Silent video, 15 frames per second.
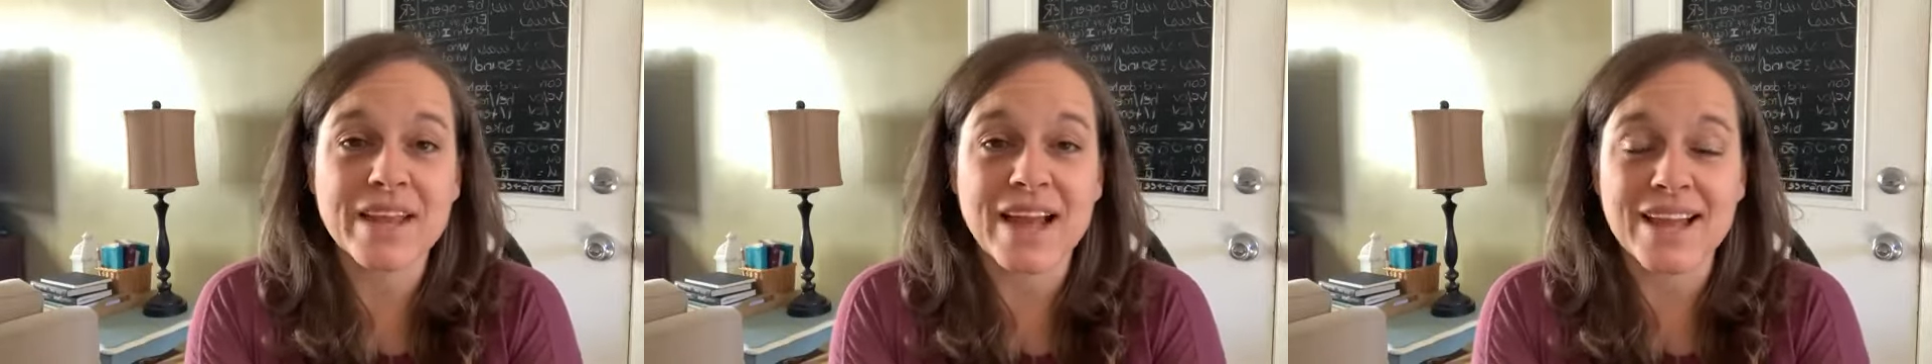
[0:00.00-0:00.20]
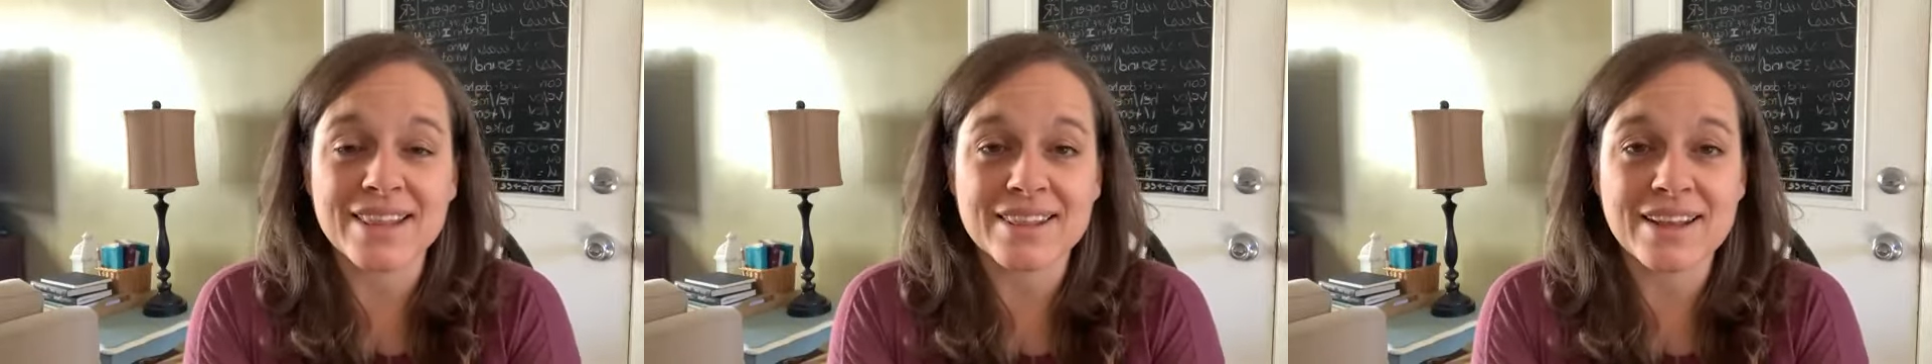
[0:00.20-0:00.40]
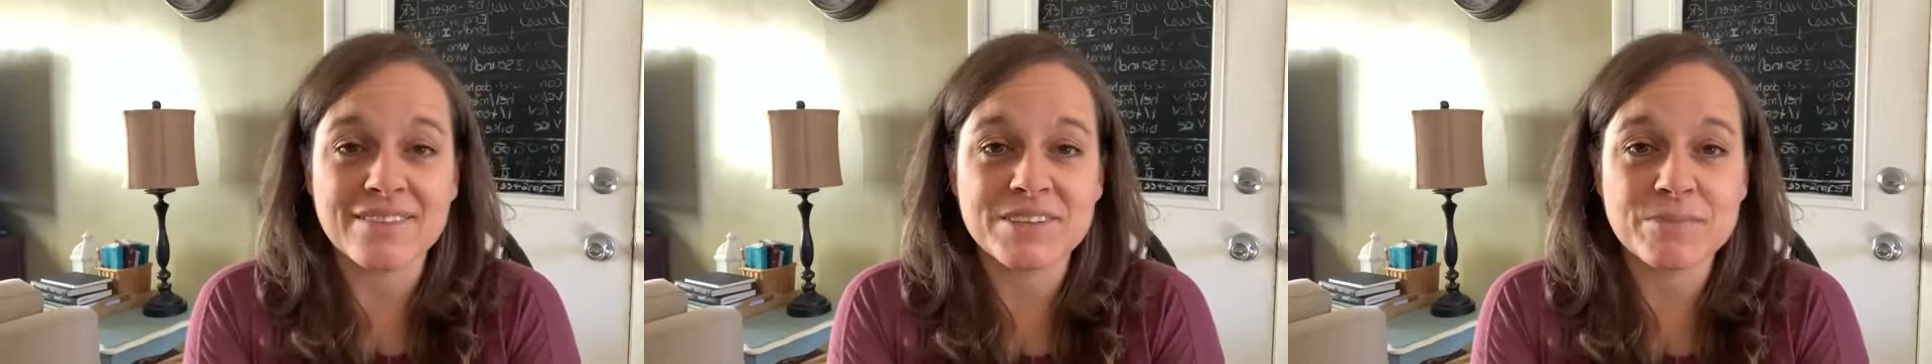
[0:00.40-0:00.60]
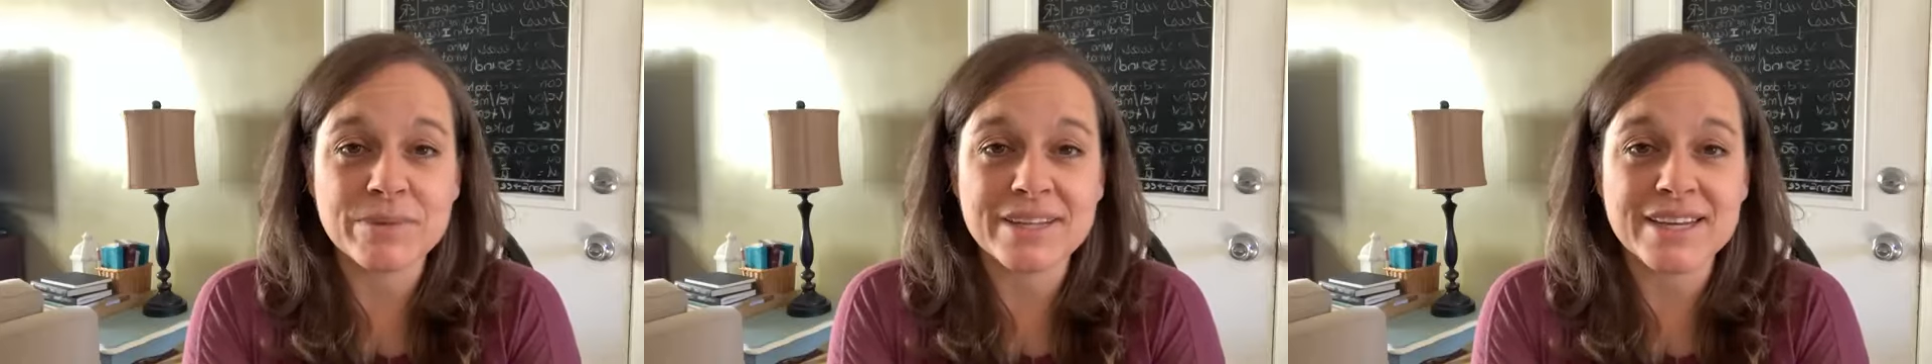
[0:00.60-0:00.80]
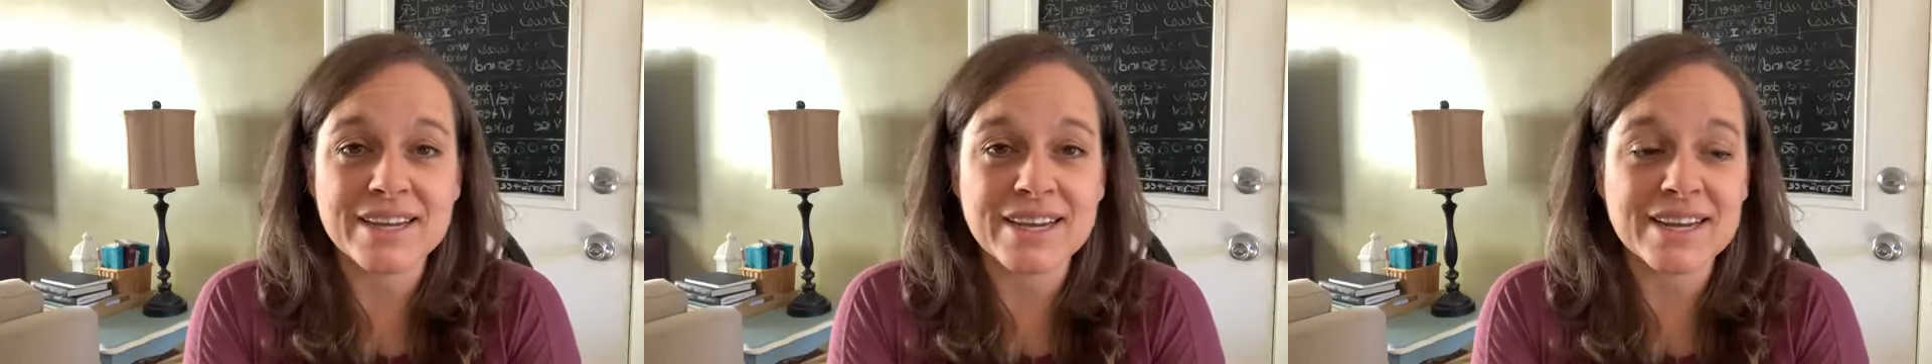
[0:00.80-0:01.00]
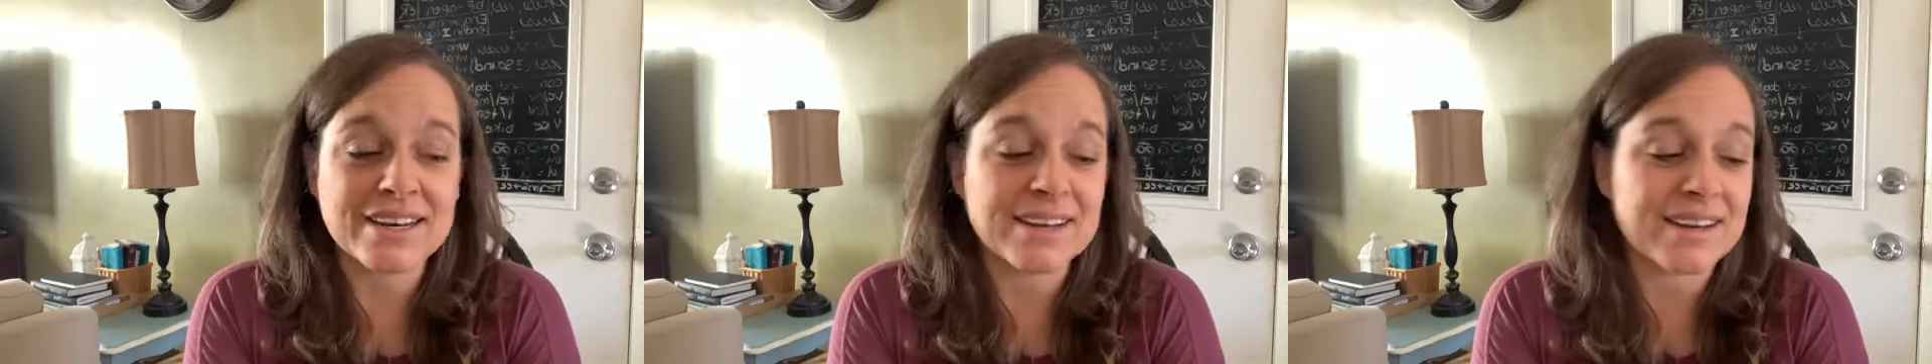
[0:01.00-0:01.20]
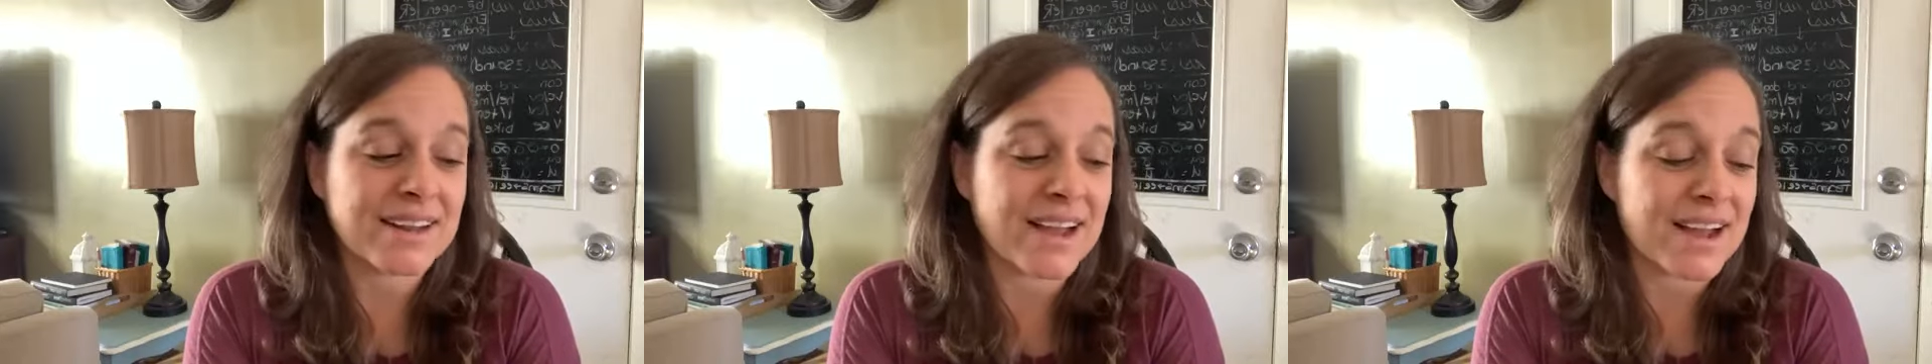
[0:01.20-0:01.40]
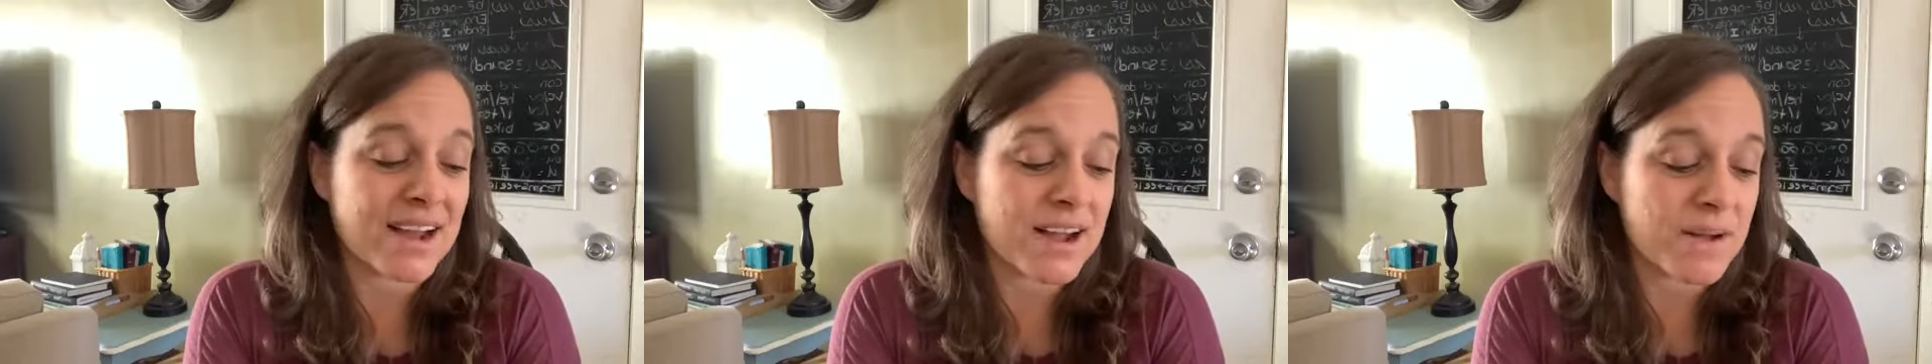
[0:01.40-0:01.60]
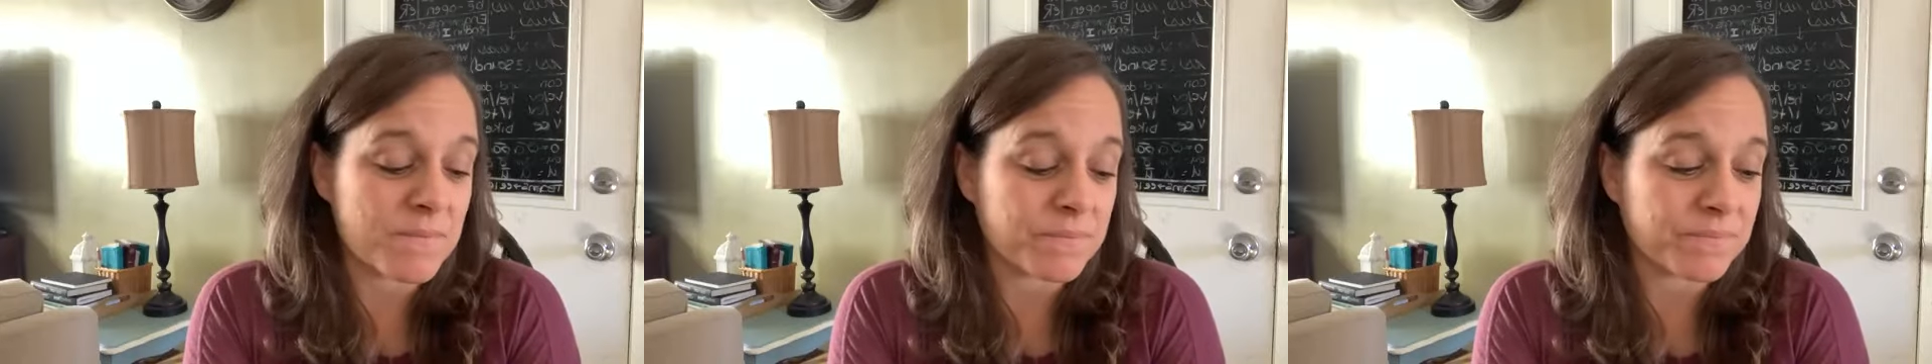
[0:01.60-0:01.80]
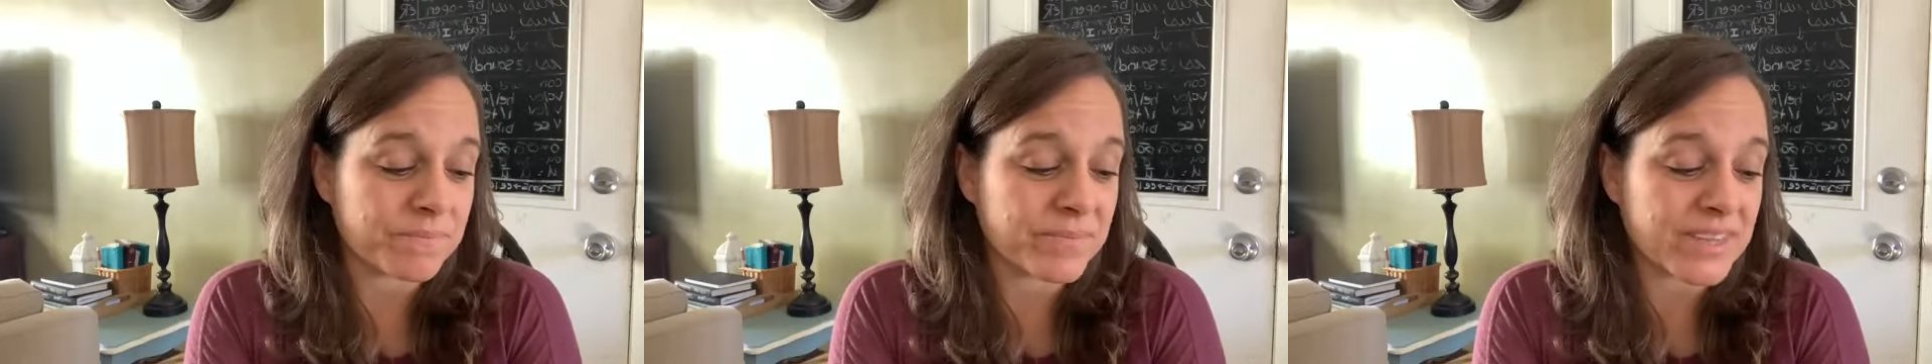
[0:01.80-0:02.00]
I love to plan
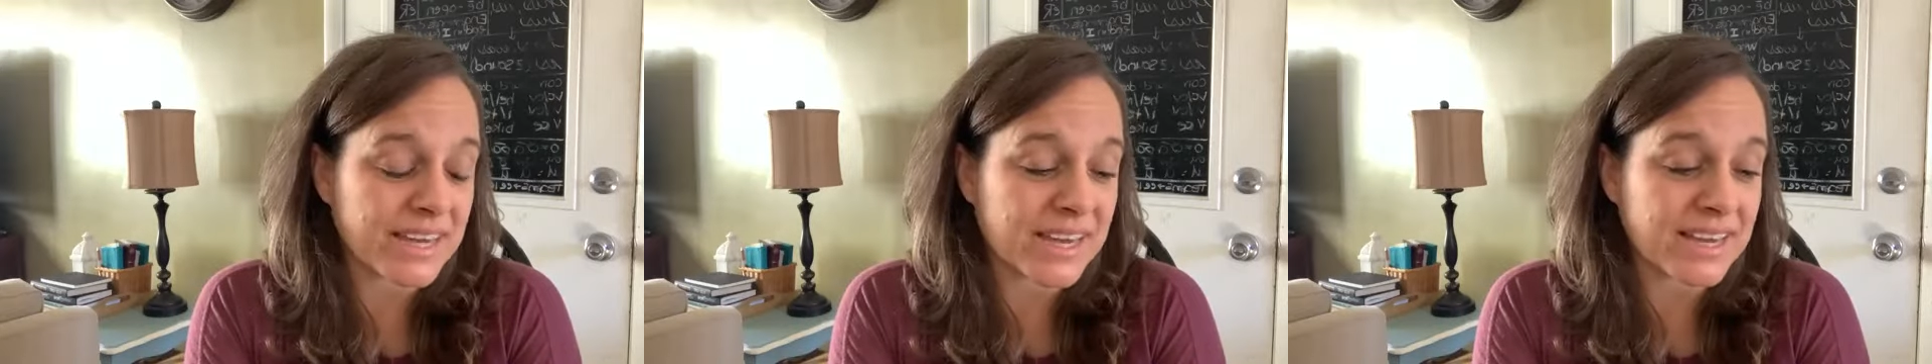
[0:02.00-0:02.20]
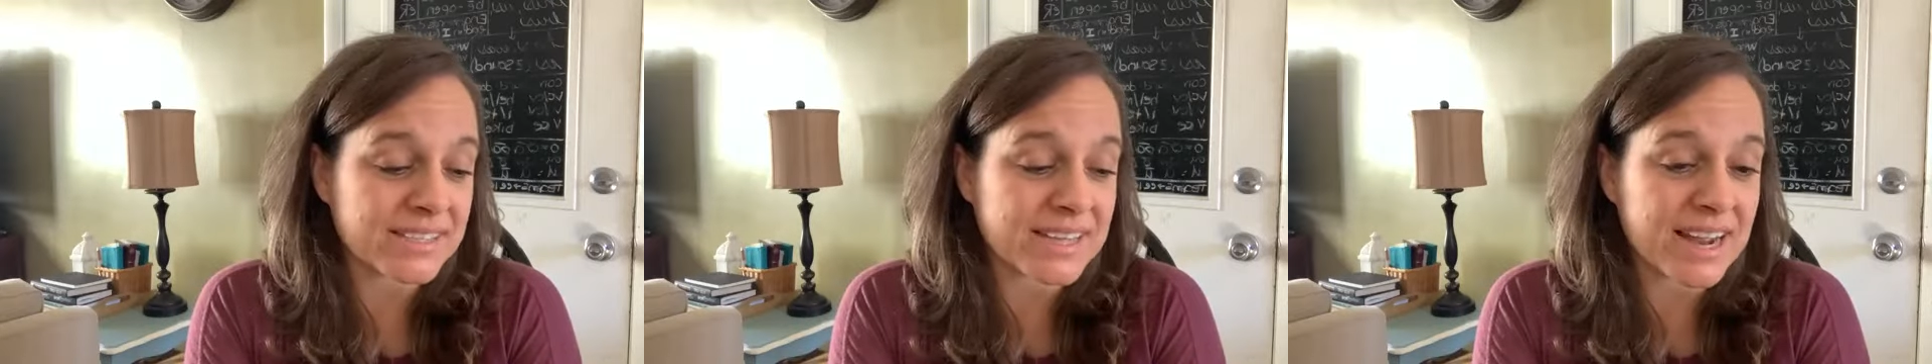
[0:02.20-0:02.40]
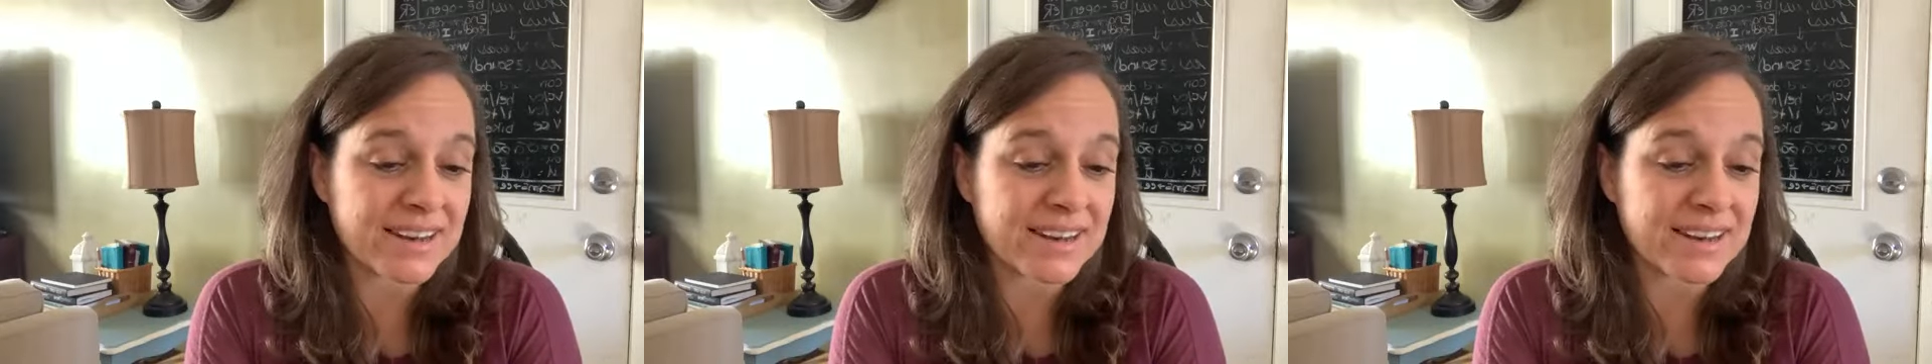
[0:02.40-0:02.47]
um, things.